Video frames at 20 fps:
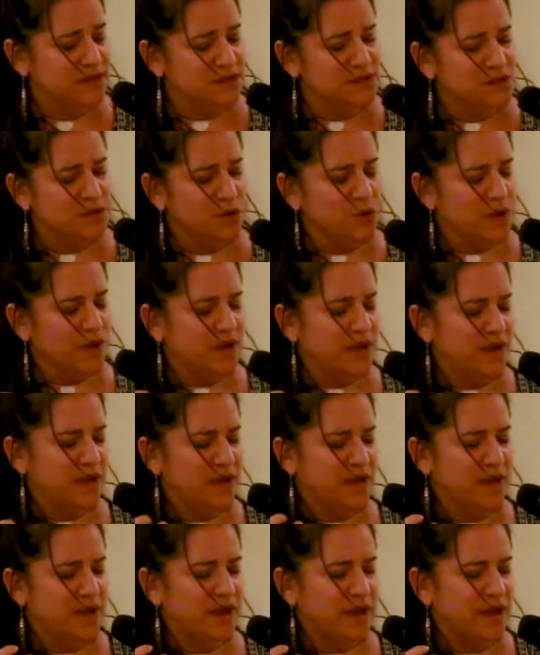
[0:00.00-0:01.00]
and so
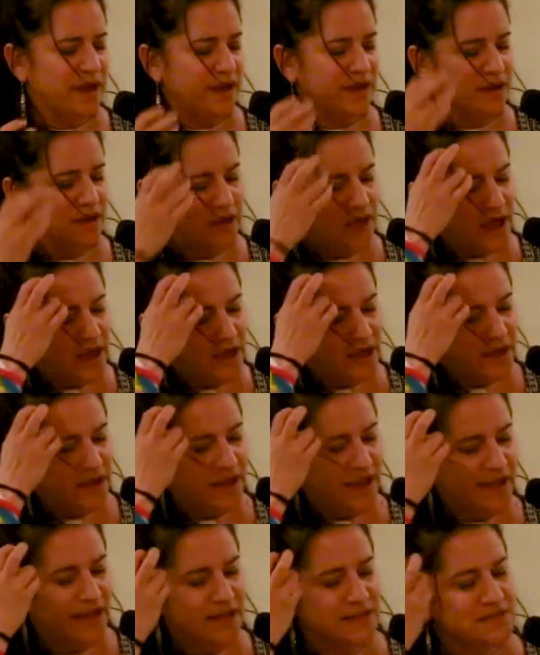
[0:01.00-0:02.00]

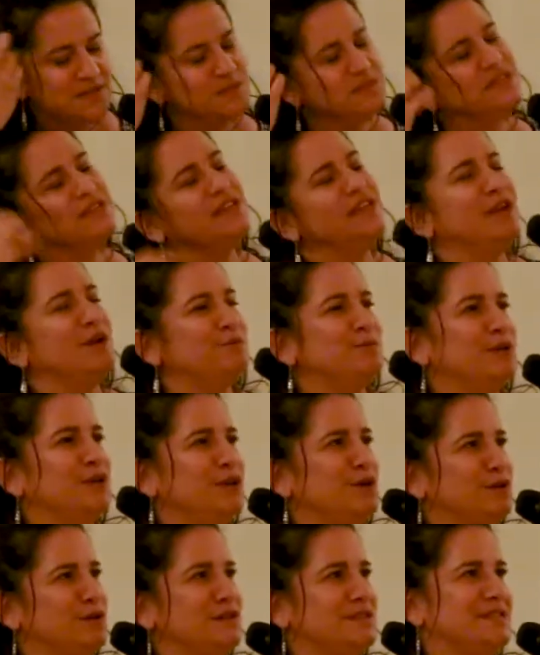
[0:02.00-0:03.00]
I guess I'm standing up
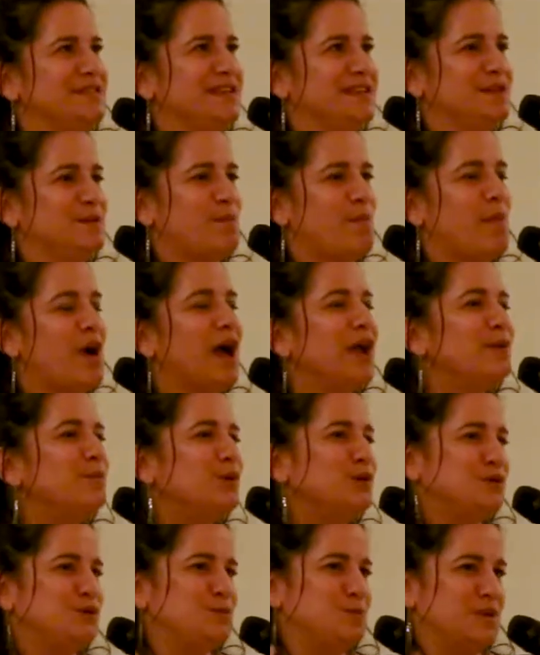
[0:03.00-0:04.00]
here to say that my
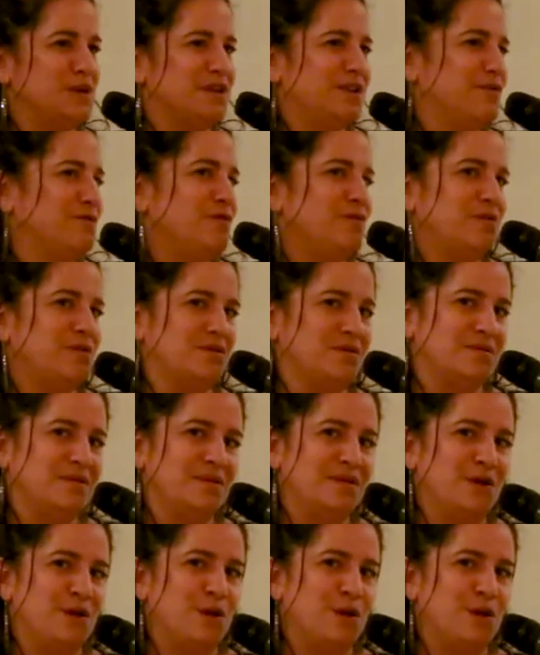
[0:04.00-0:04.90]
most meaningful